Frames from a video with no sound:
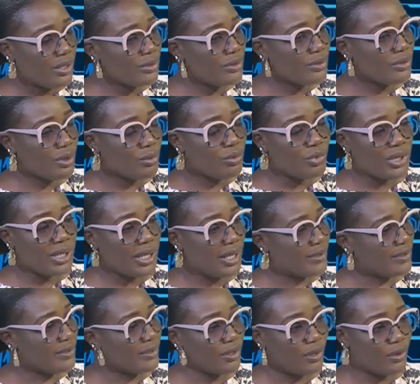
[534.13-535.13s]
someone
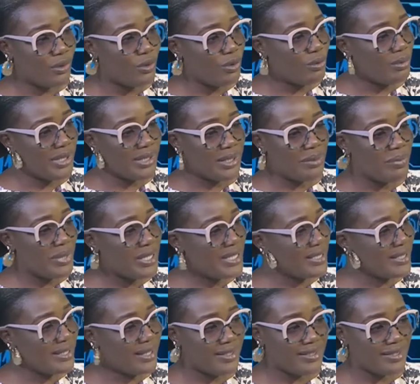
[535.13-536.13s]
has glaucoma, the
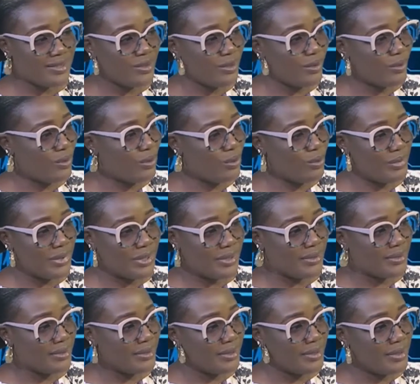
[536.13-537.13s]
person has glaucoma.
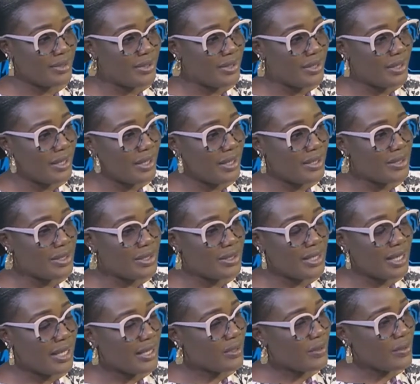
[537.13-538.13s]
It's a
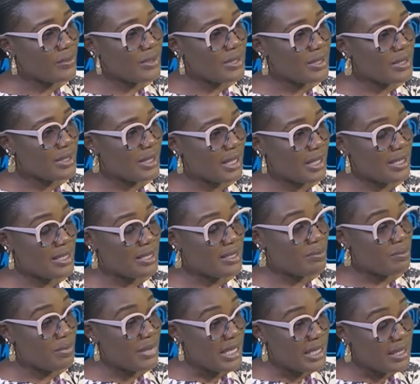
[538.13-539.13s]
diagnosis that is
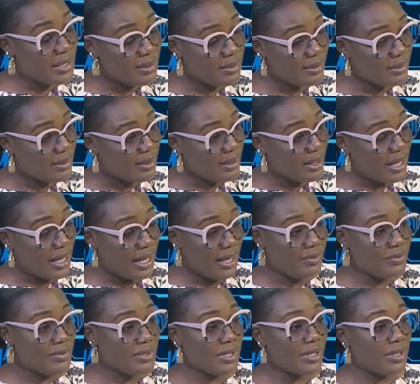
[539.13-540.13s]
made
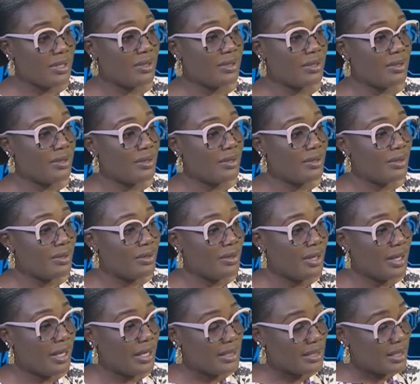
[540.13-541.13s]
after
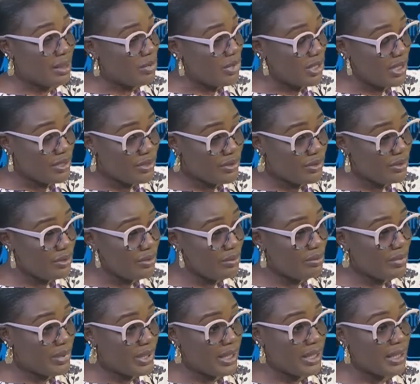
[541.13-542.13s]
examination
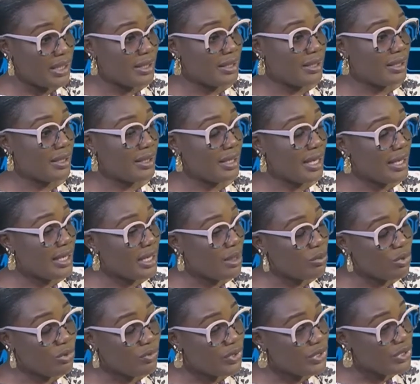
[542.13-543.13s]
by an eye care
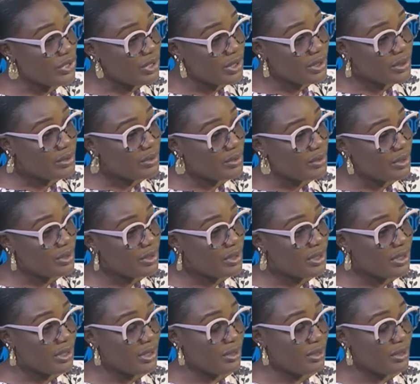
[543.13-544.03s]
professional, an